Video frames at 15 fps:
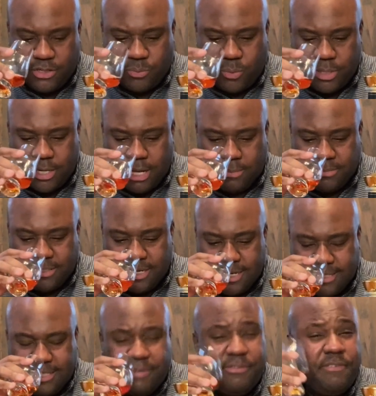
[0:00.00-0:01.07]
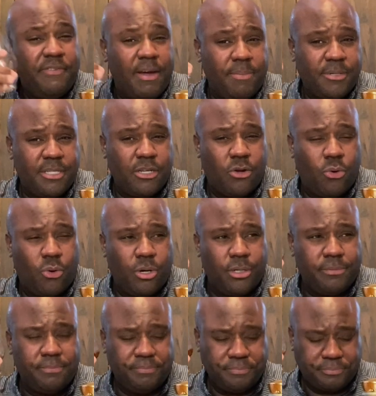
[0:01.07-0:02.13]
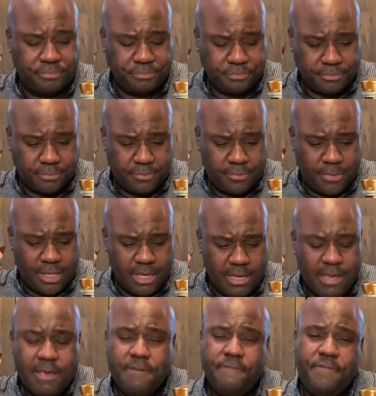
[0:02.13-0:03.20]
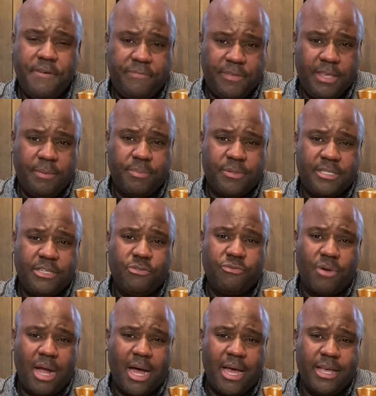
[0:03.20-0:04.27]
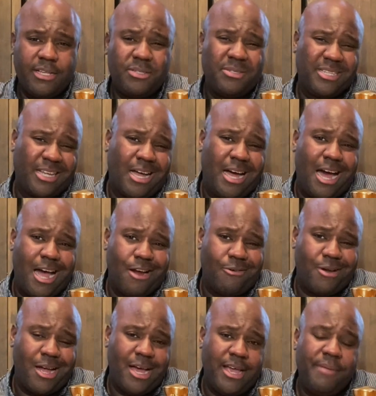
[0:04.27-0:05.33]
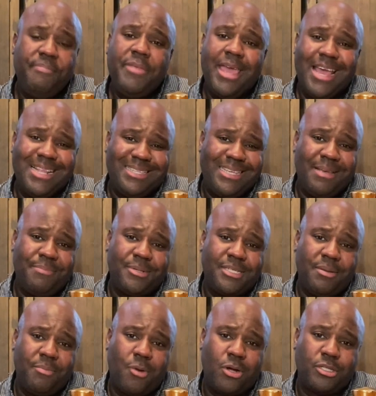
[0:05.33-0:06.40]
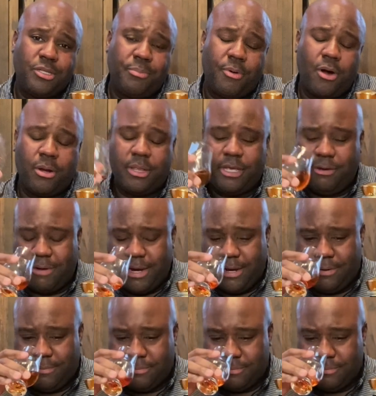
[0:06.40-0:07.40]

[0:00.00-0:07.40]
one comes in at 75% corn, 15% rye, so it's like a high rye, and 10% malted barley, right?